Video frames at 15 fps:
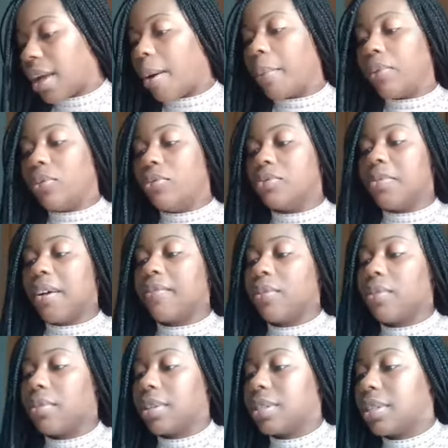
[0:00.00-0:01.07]
I'm gonna use my phone
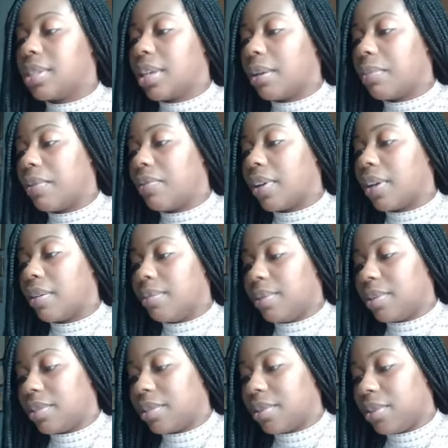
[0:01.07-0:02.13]
because it take me forever
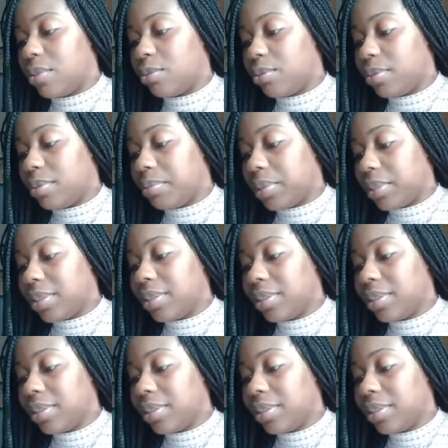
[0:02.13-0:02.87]
to go through the book.